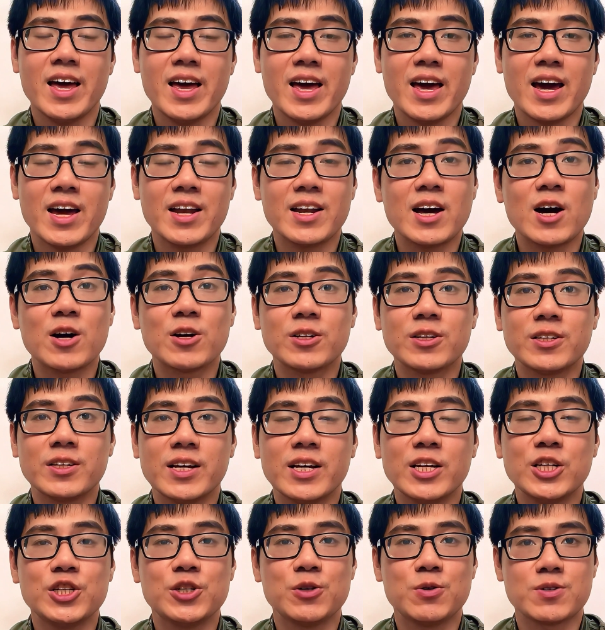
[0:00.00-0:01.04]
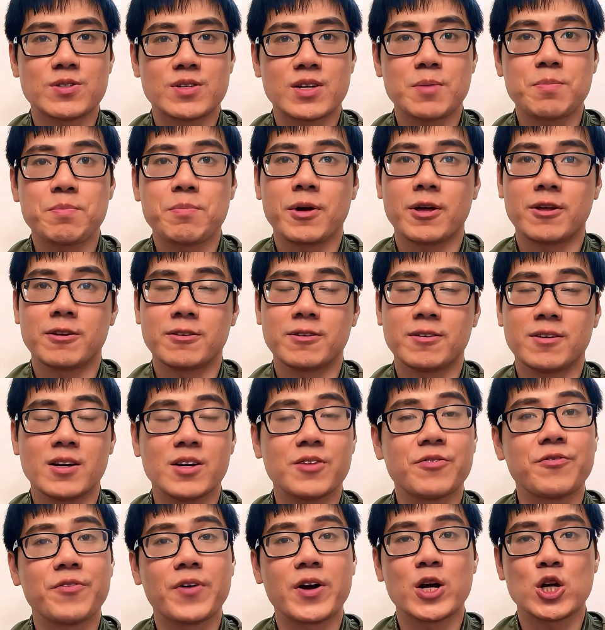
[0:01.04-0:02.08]
and I'll teach you that
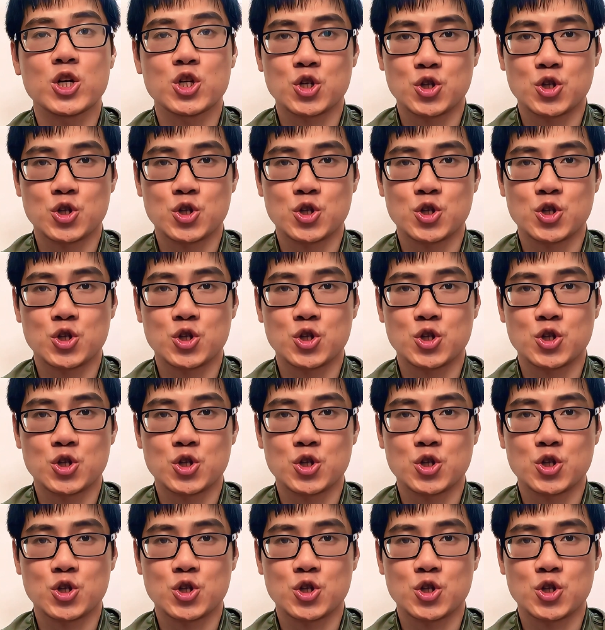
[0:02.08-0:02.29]
method very